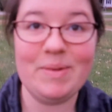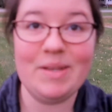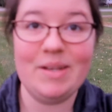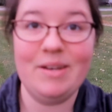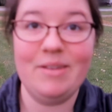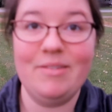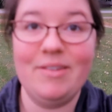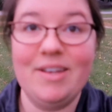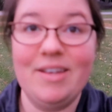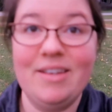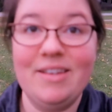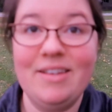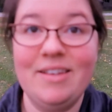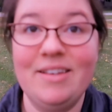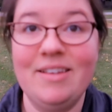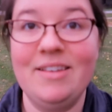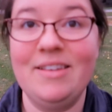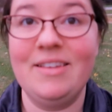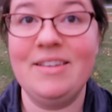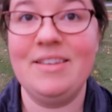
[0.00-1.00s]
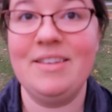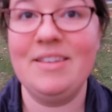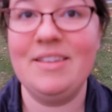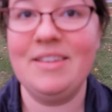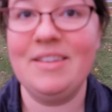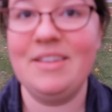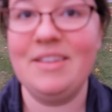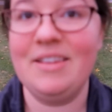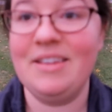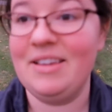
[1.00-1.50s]
Anyway.
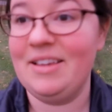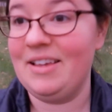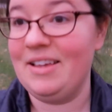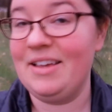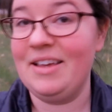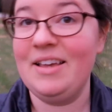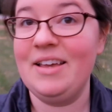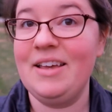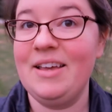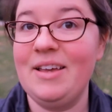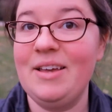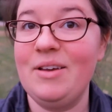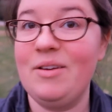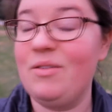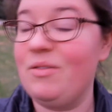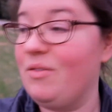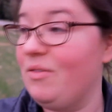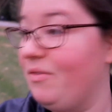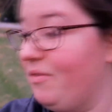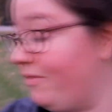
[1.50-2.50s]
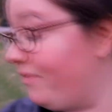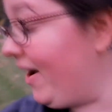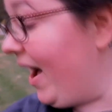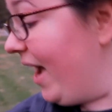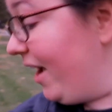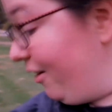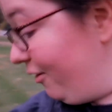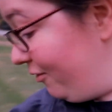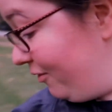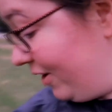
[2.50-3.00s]
Ring.
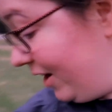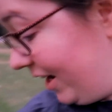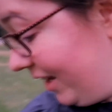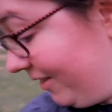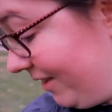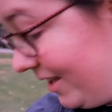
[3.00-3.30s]
Fire ring,